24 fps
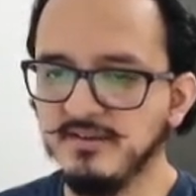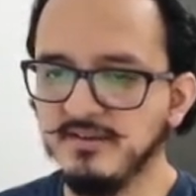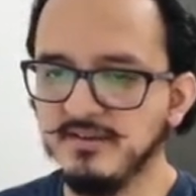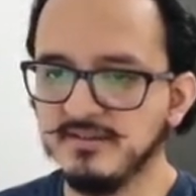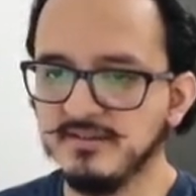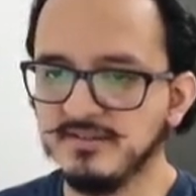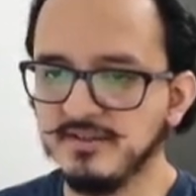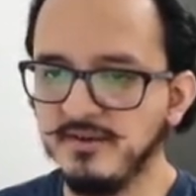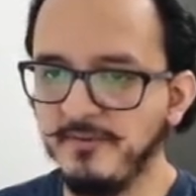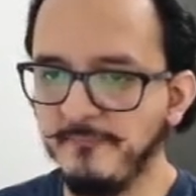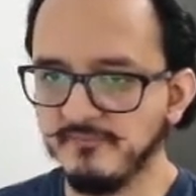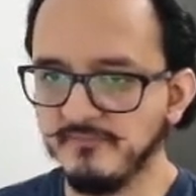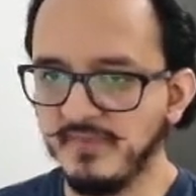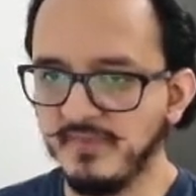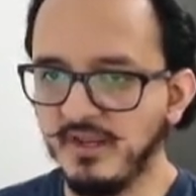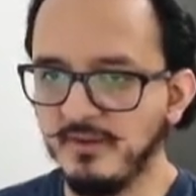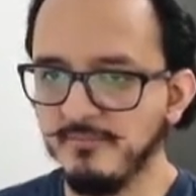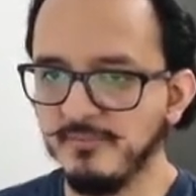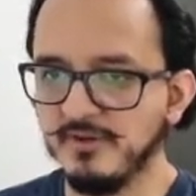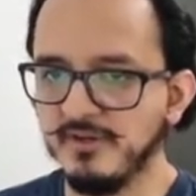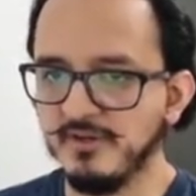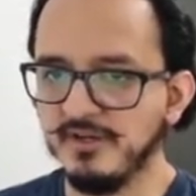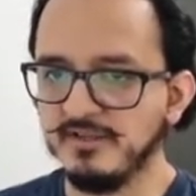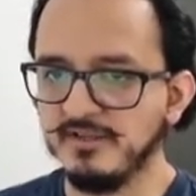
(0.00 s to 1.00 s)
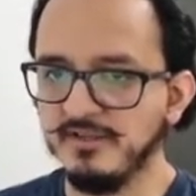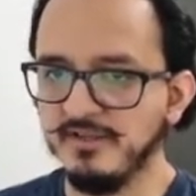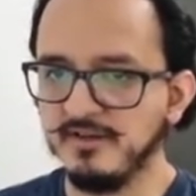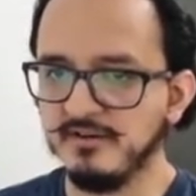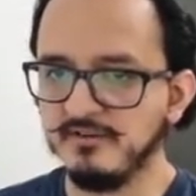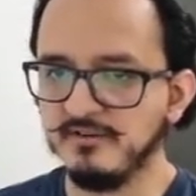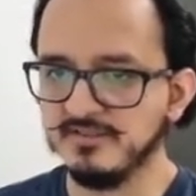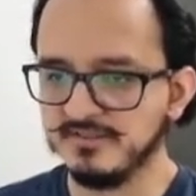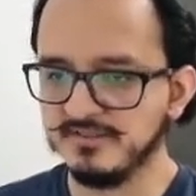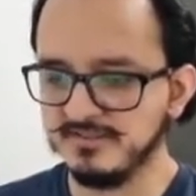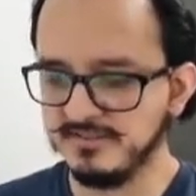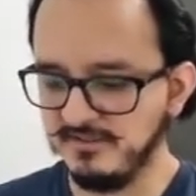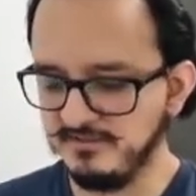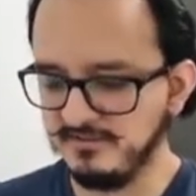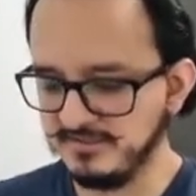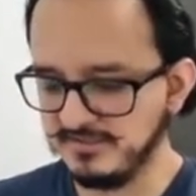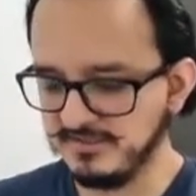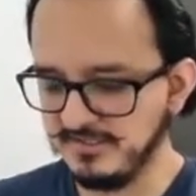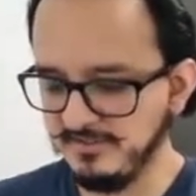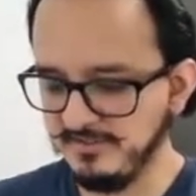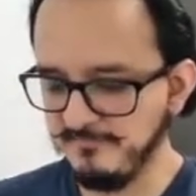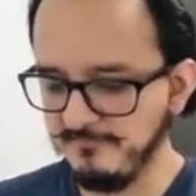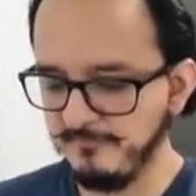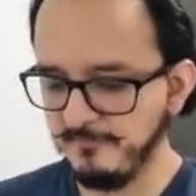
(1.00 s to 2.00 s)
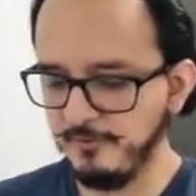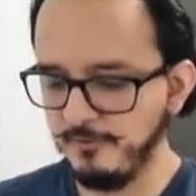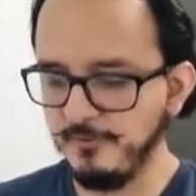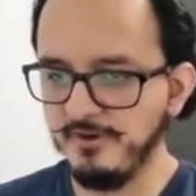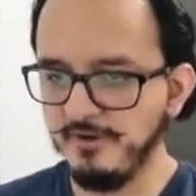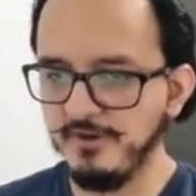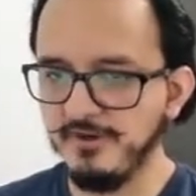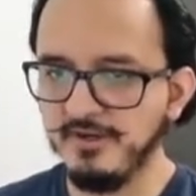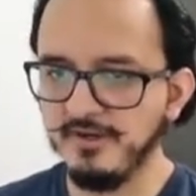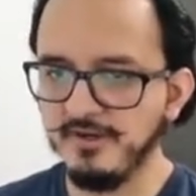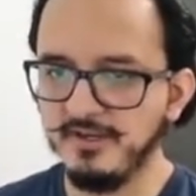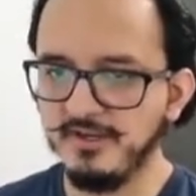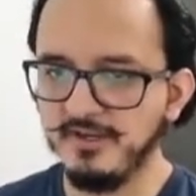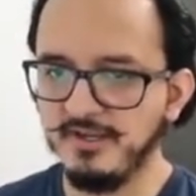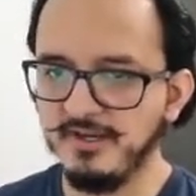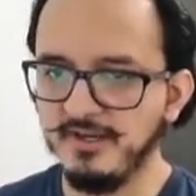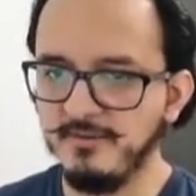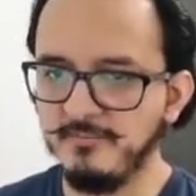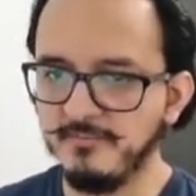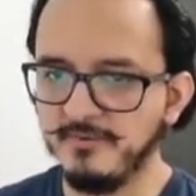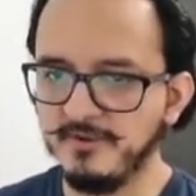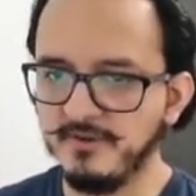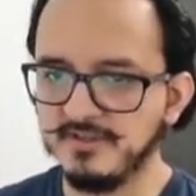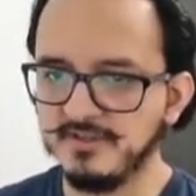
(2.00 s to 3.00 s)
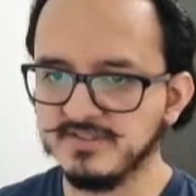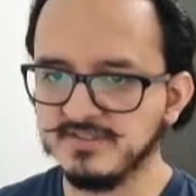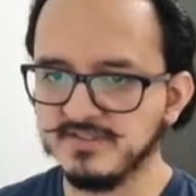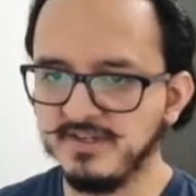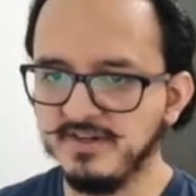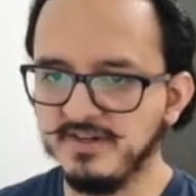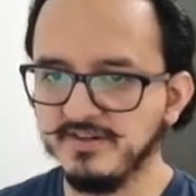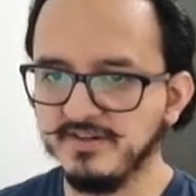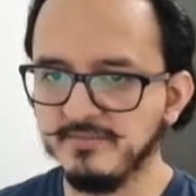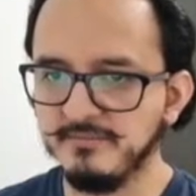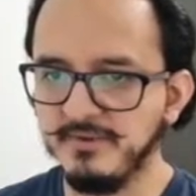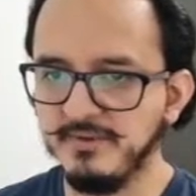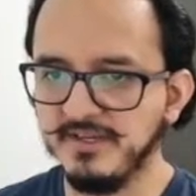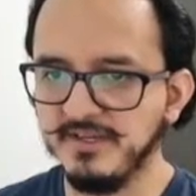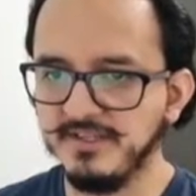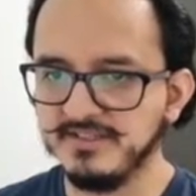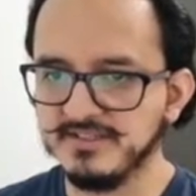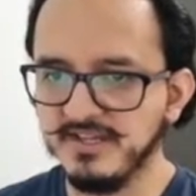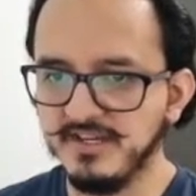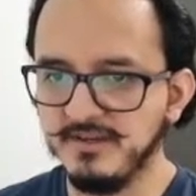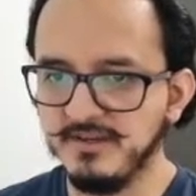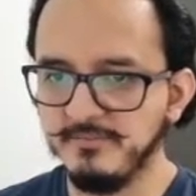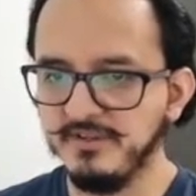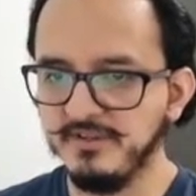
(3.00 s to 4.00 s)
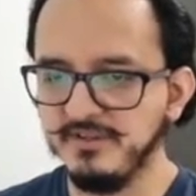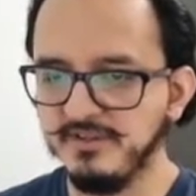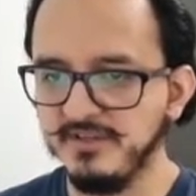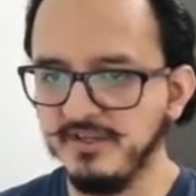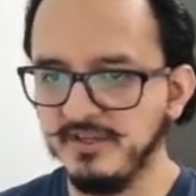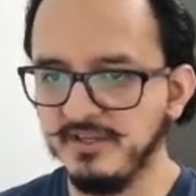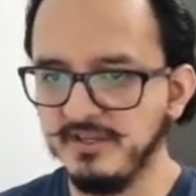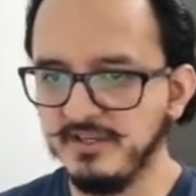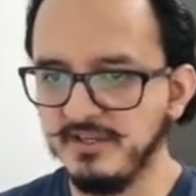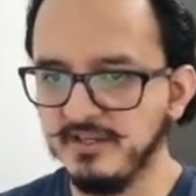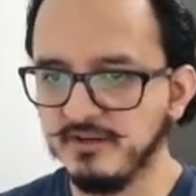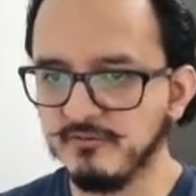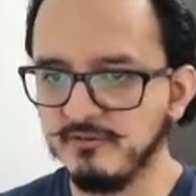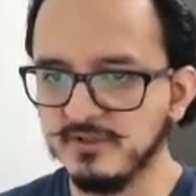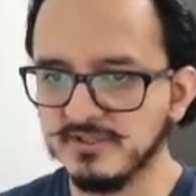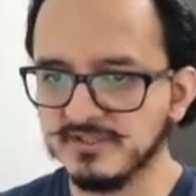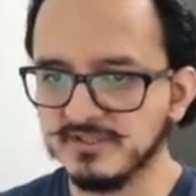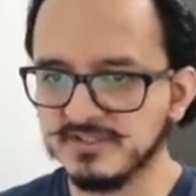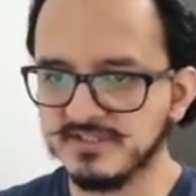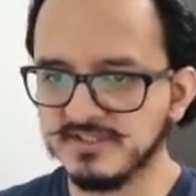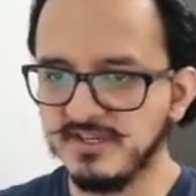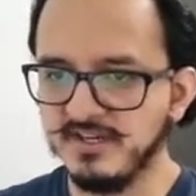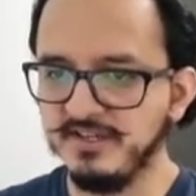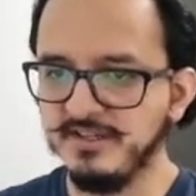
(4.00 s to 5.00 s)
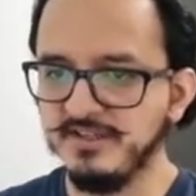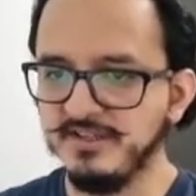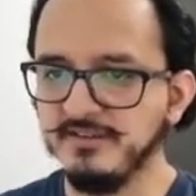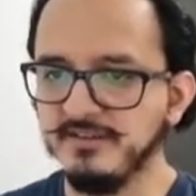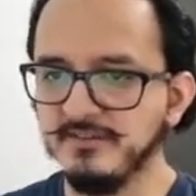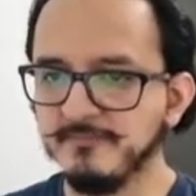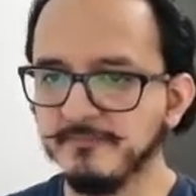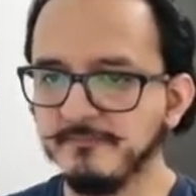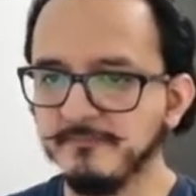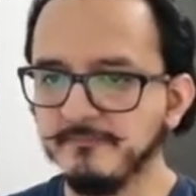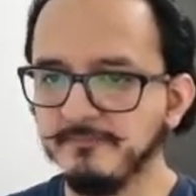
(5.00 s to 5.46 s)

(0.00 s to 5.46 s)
So I'm gonna click on cell C4 and I'm gonna start by typing the equal sign,